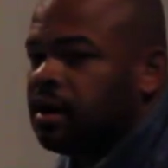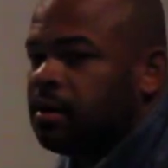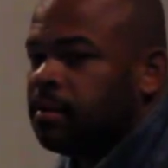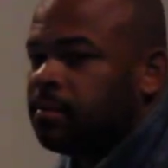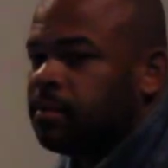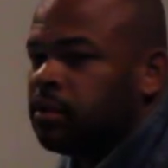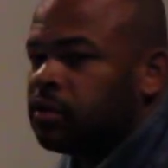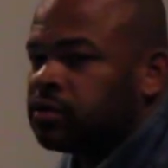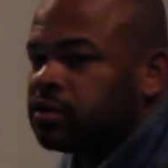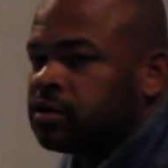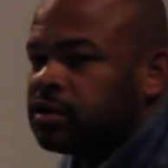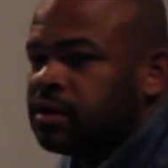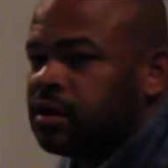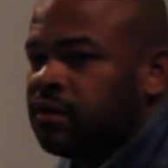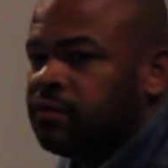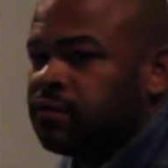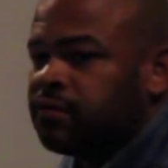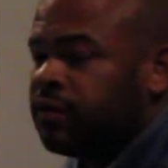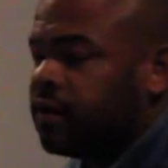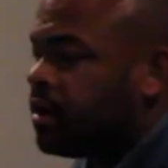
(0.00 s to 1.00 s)
both
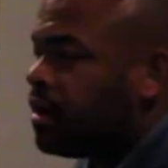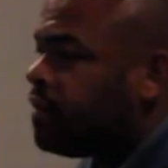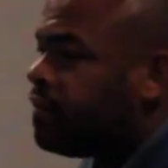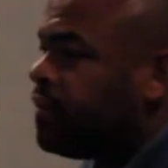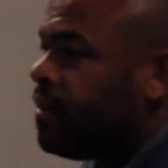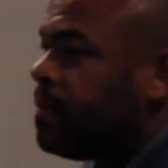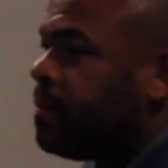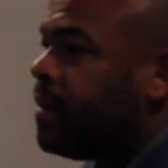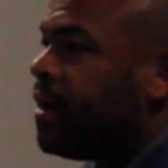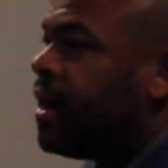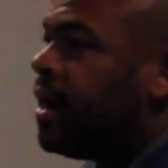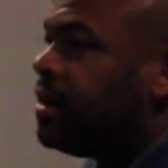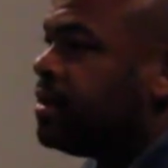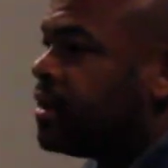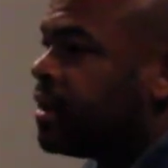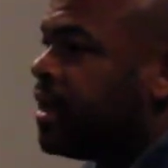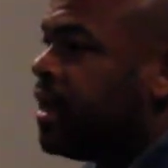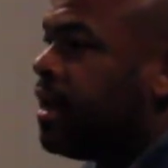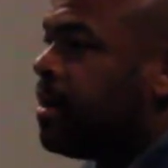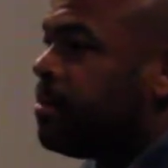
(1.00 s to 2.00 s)
in front of and behind the
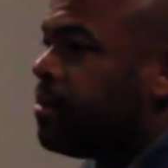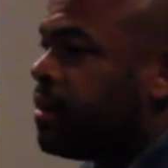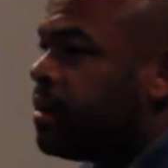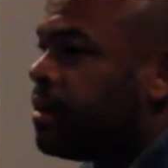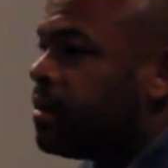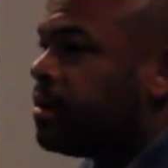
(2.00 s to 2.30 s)
camera.